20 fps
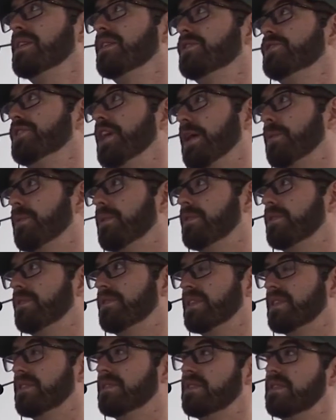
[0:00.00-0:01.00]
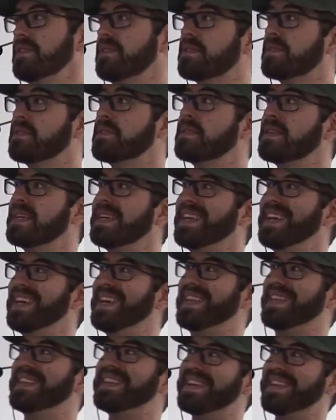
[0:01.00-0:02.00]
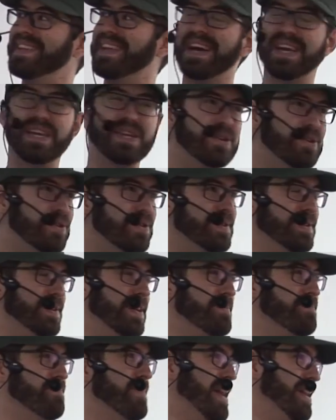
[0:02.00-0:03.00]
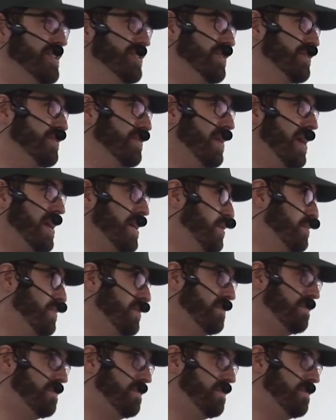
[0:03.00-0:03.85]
check whether it exists. And then I use a magical helper